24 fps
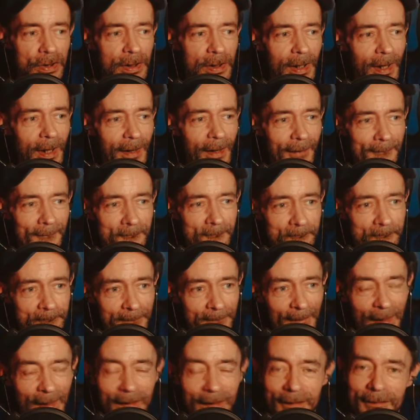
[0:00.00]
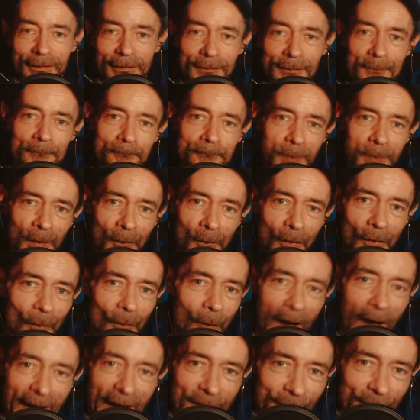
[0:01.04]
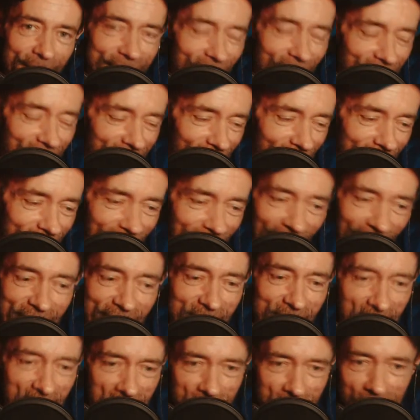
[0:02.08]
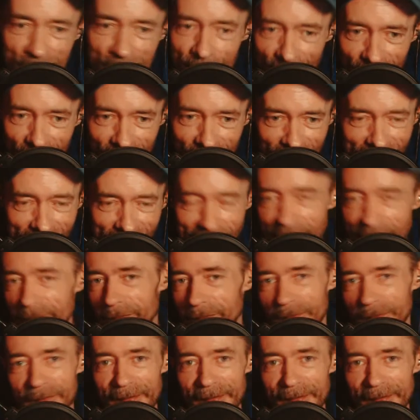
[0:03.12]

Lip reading: But why we done it, I can't remember. But like the